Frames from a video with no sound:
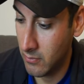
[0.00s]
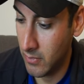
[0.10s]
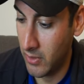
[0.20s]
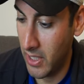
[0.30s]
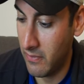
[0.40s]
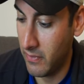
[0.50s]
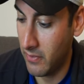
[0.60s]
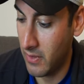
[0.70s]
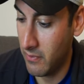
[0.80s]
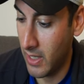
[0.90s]
around
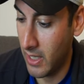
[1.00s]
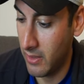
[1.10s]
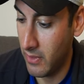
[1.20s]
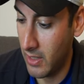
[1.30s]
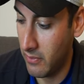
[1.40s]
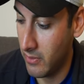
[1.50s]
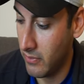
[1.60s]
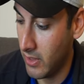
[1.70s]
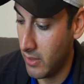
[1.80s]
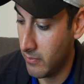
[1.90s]
8:55,
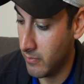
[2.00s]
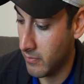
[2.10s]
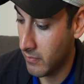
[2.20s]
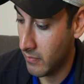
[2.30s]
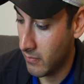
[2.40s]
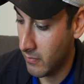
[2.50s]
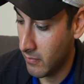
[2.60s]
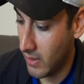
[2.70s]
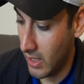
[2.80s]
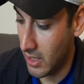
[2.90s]
8:50,
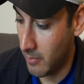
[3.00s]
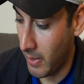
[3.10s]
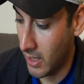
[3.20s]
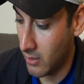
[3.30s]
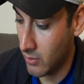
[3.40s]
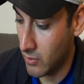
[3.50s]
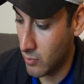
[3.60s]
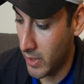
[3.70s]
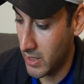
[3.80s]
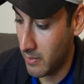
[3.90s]
and the panels
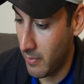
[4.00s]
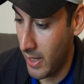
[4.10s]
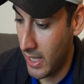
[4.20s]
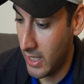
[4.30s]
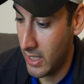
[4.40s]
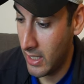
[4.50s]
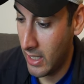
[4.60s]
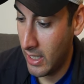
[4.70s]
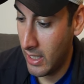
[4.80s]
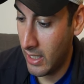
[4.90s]
went to bed
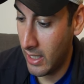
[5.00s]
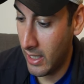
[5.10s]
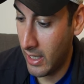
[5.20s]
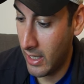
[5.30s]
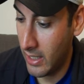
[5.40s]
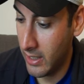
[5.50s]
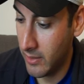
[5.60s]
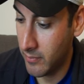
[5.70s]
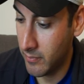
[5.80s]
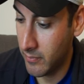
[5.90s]

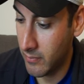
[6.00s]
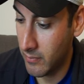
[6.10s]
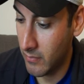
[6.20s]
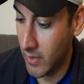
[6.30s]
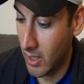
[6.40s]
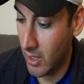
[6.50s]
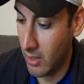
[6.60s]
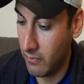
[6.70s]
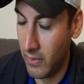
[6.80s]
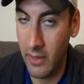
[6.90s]
at
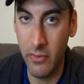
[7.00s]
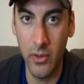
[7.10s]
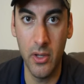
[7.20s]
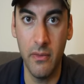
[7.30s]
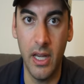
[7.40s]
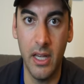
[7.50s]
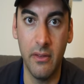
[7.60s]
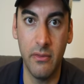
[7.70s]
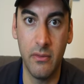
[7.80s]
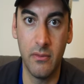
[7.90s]
5:35
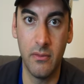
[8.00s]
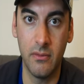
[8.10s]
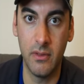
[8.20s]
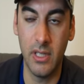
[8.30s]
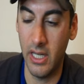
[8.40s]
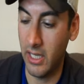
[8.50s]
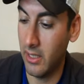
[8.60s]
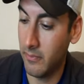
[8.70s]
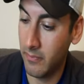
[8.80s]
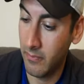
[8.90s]
uh, tonight.